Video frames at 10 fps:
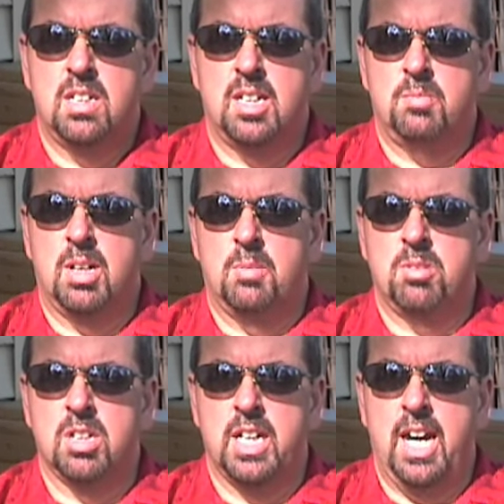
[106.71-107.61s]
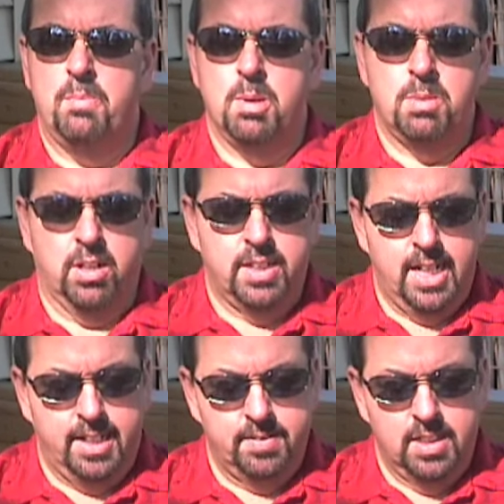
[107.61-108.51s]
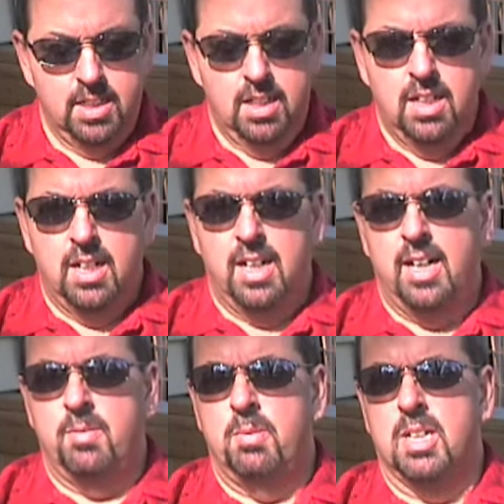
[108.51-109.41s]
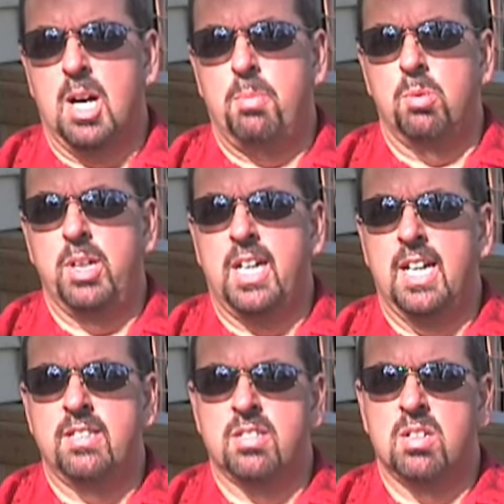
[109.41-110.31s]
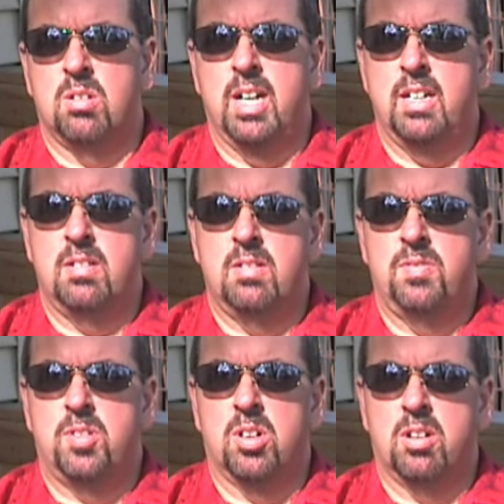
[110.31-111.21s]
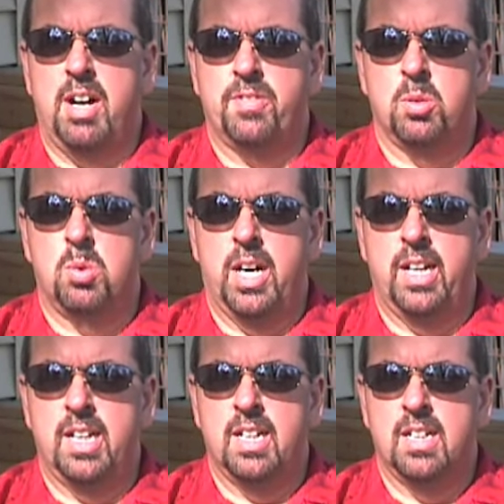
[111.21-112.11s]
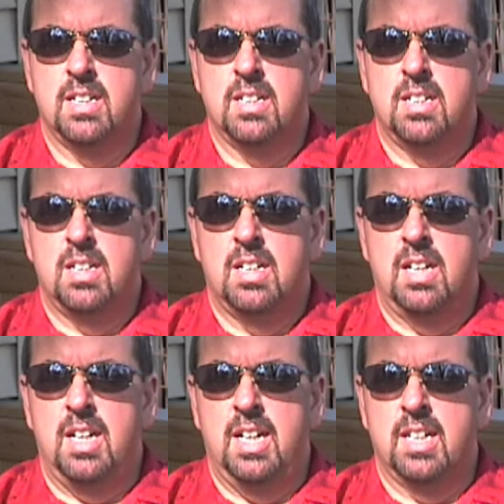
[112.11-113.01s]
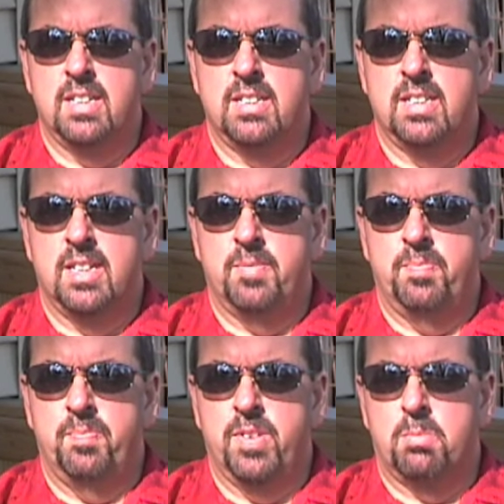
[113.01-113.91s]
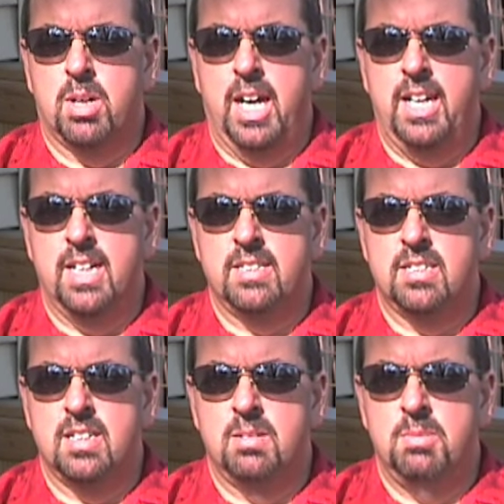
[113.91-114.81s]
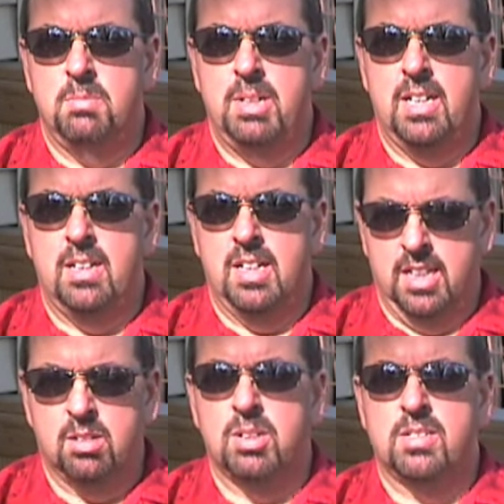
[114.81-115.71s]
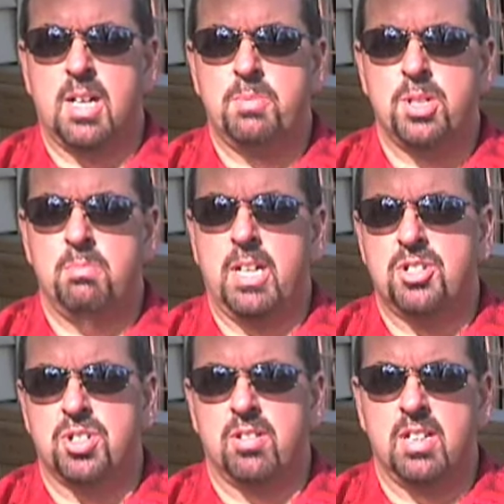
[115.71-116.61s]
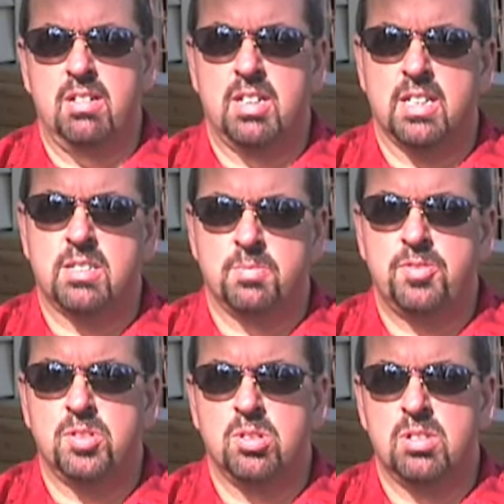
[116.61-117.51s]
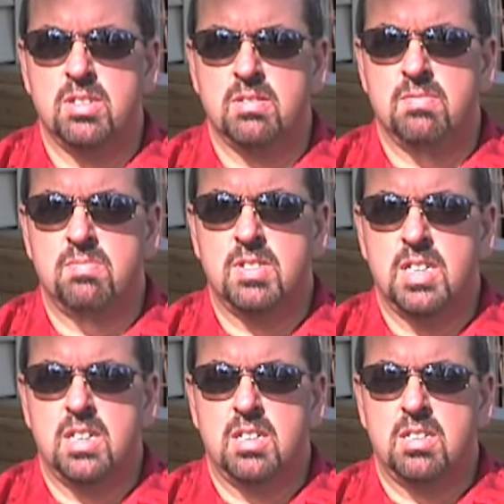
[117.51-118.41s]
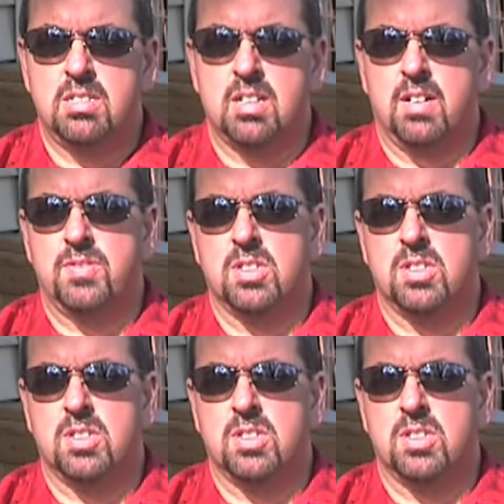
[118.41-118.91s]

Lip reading: I'm really happy about that. A couple weekends ago I photographed a wedding, and the bride had said to me, at the reception, make sure that you get some food and stuff.